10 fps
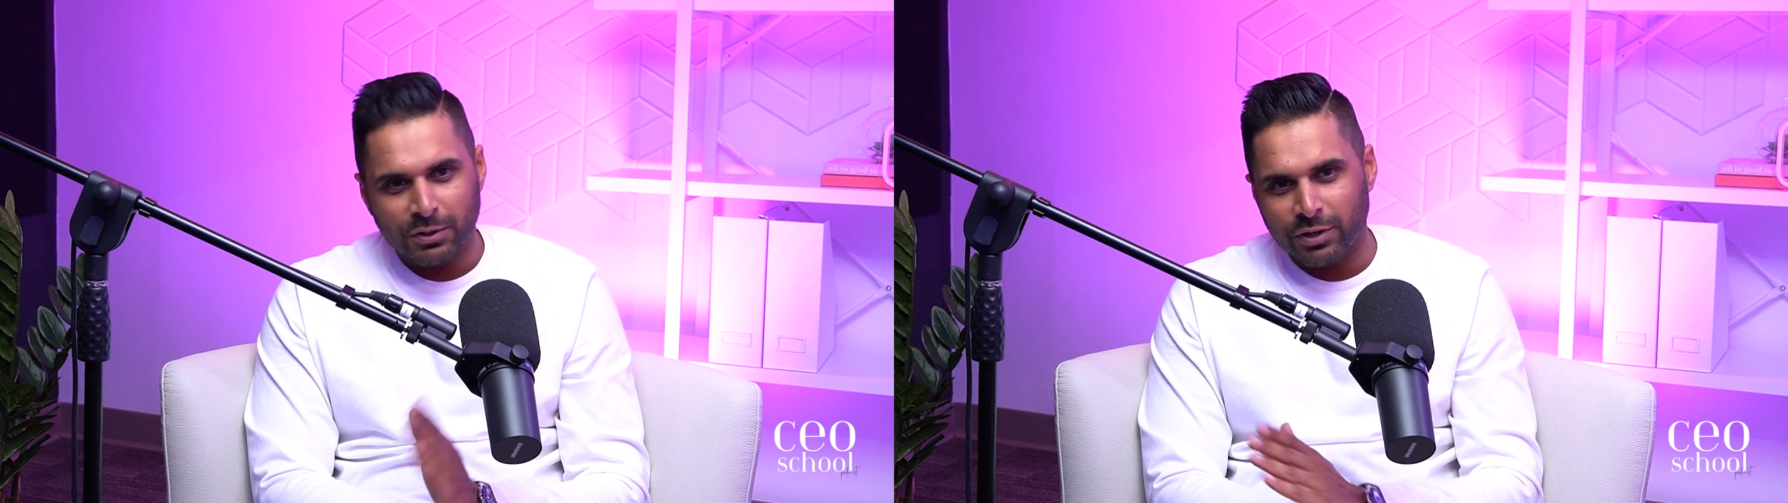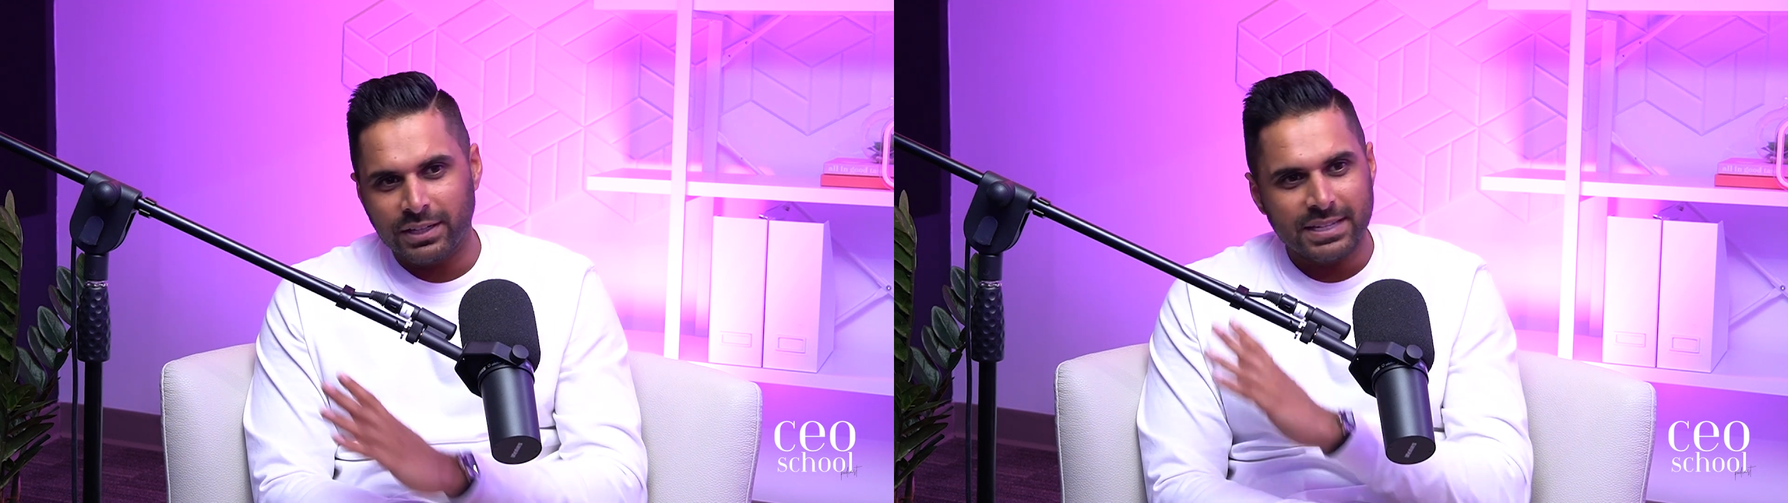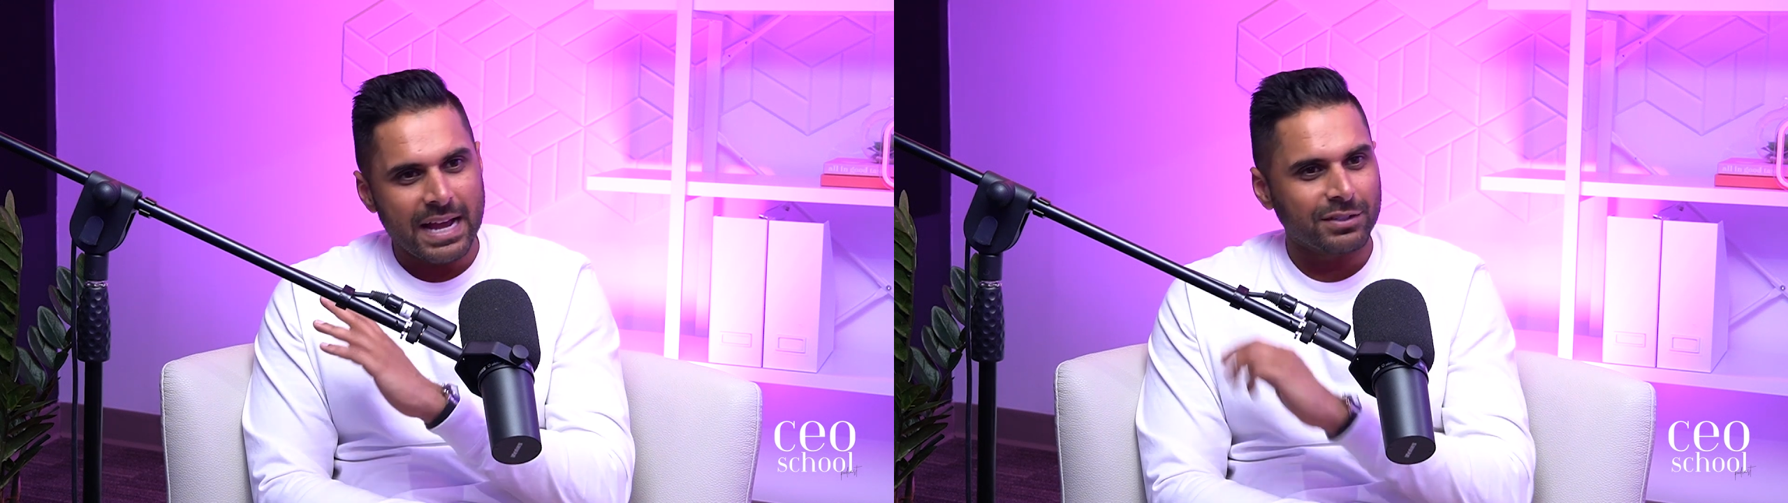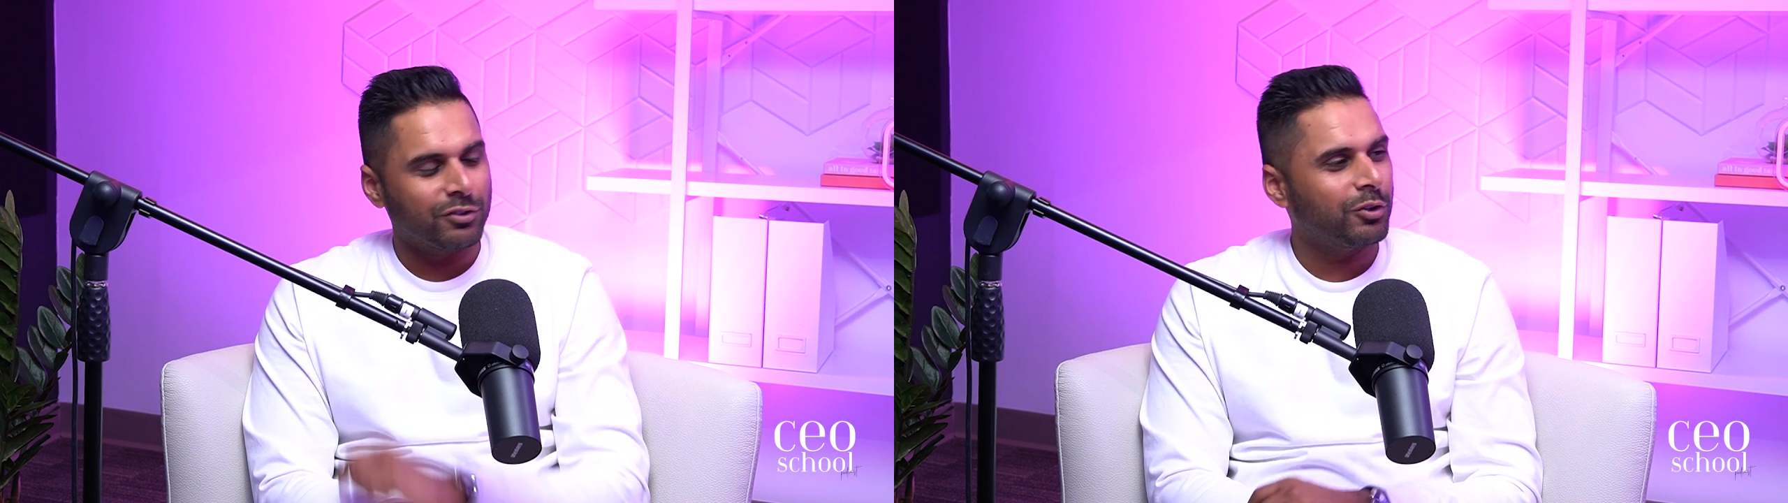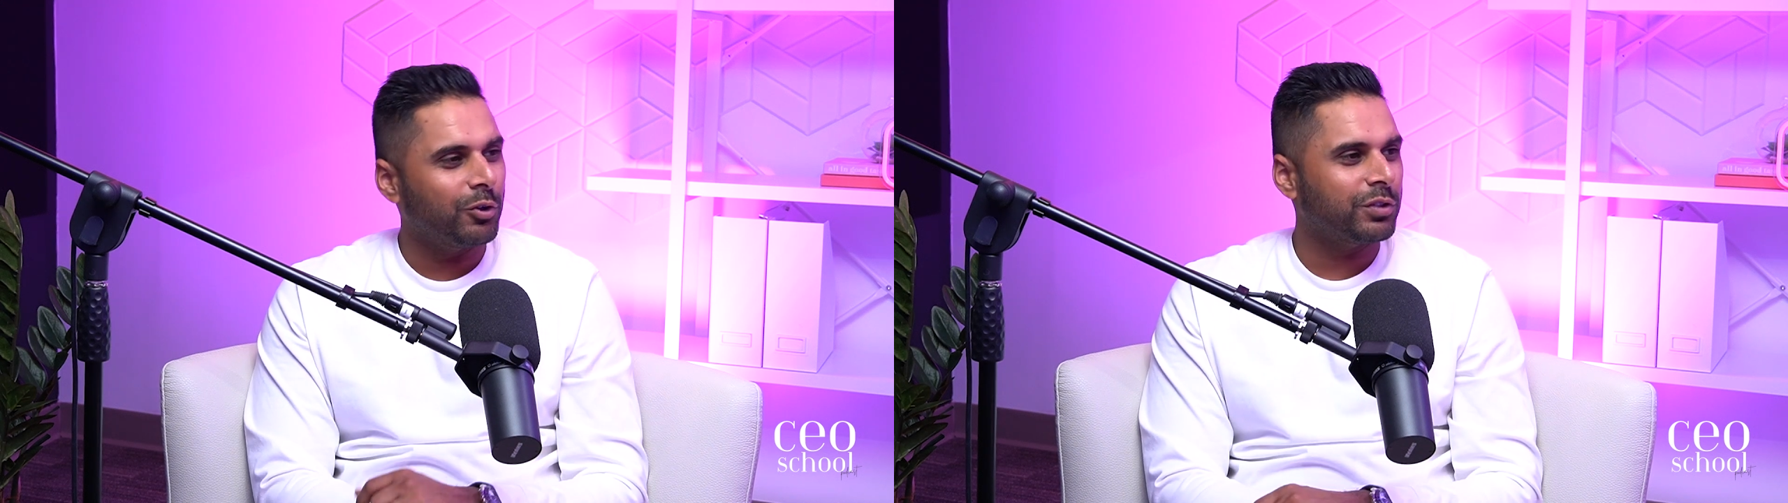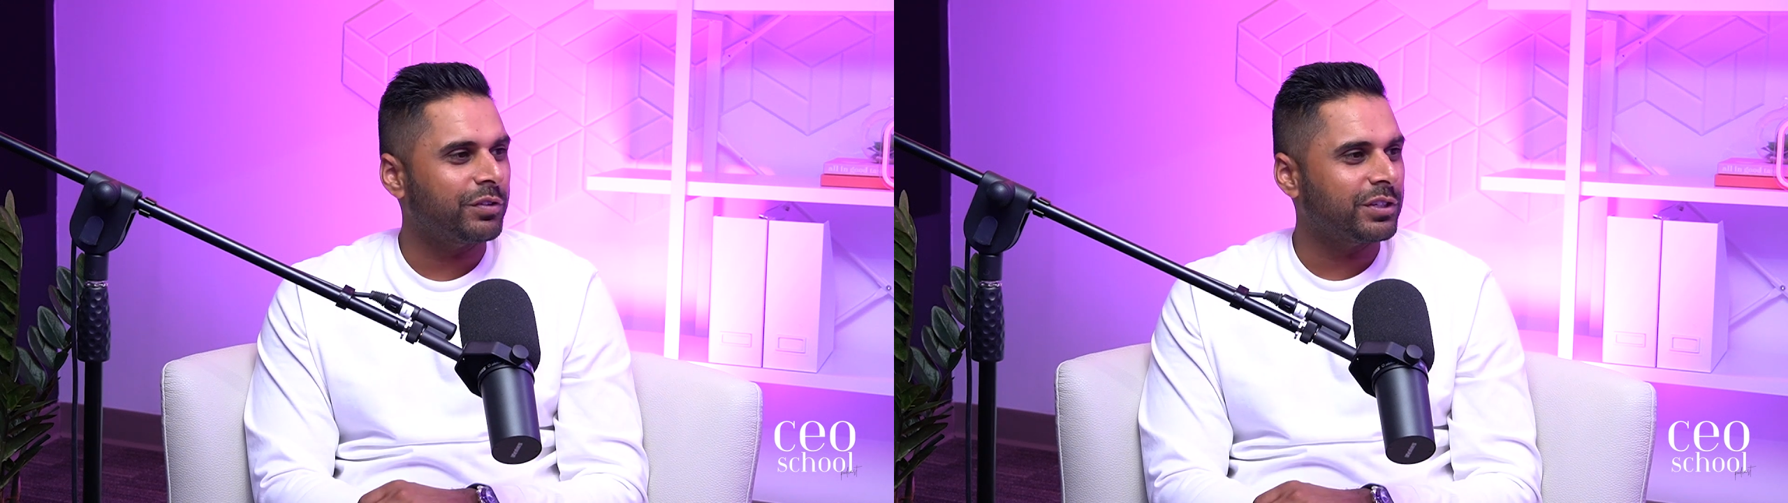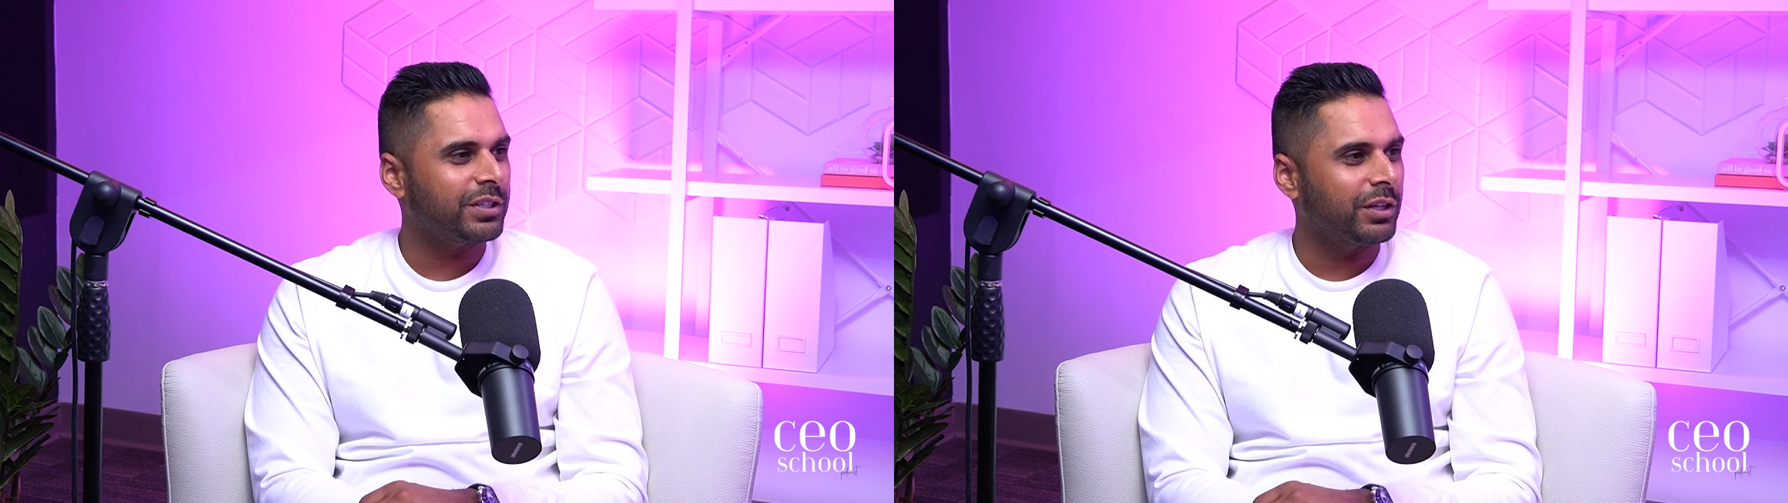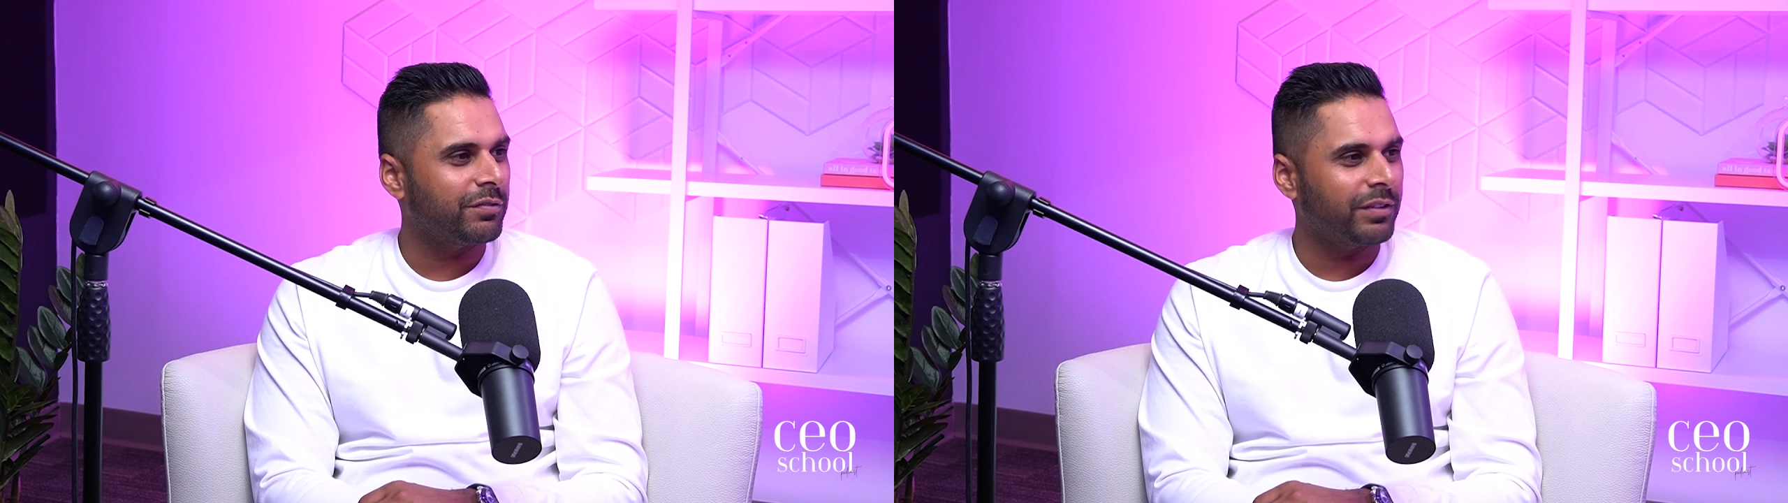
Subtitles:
create tactical goals for yourself.